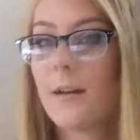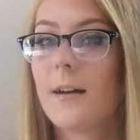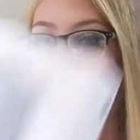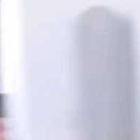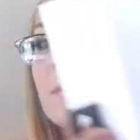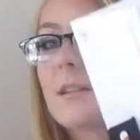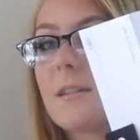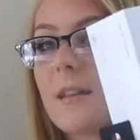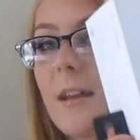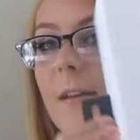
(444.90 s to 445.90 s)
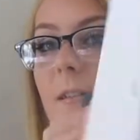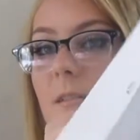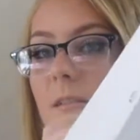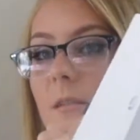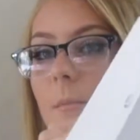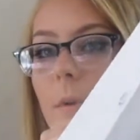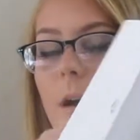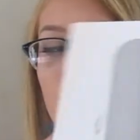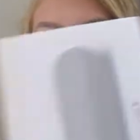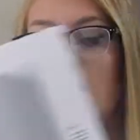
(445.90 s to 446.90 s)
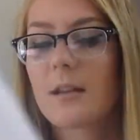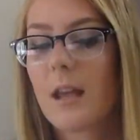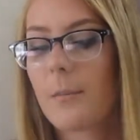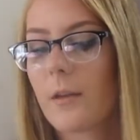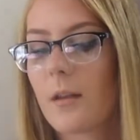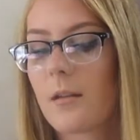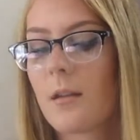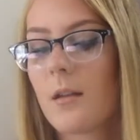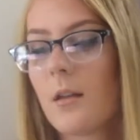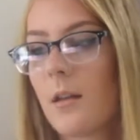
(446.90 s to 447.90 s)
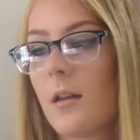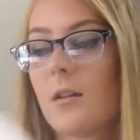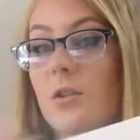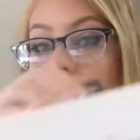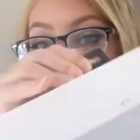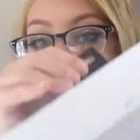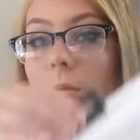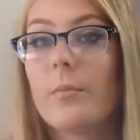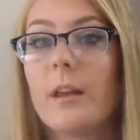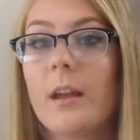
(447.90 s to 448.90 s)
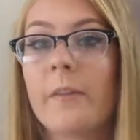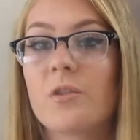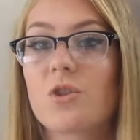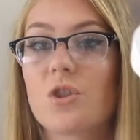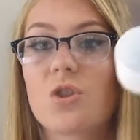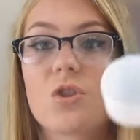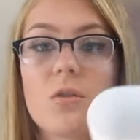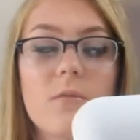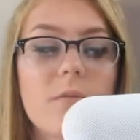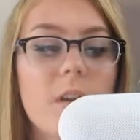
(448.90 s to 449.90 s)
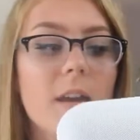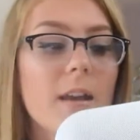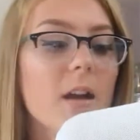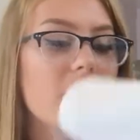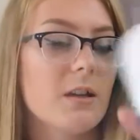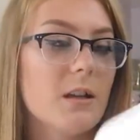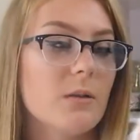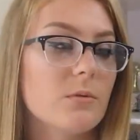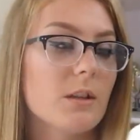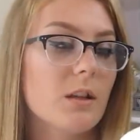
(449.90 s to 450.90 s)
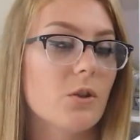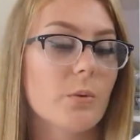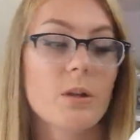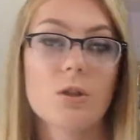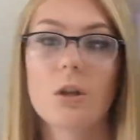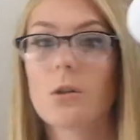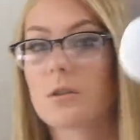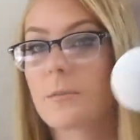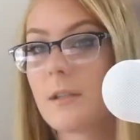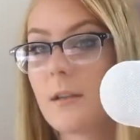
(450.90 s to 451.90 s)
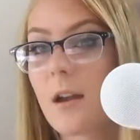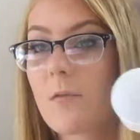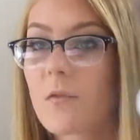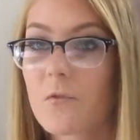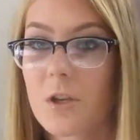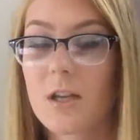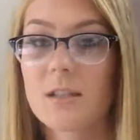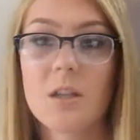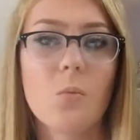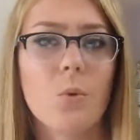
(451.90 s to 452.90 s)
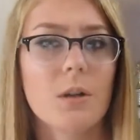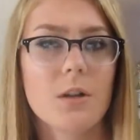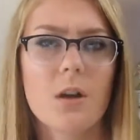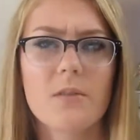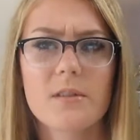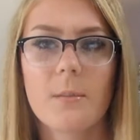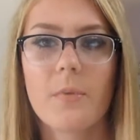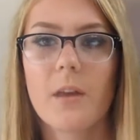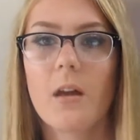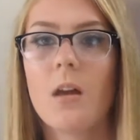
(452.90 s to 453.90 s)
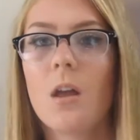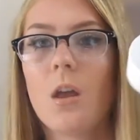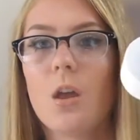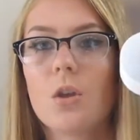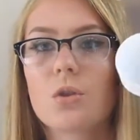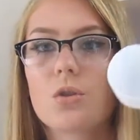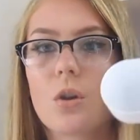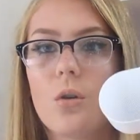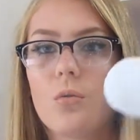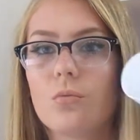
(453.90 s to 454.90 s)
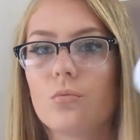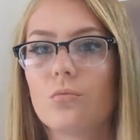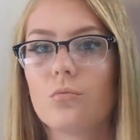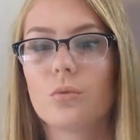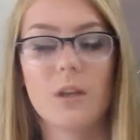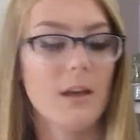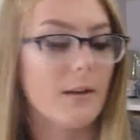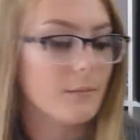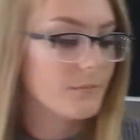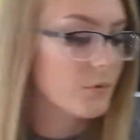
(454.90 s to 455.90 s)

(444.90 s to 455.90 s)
of him to get. This is the box that came in. It's so big and this shit is so fucking heavy and it was like $300 but he got it for free because he wanted off of something. So yeah, it's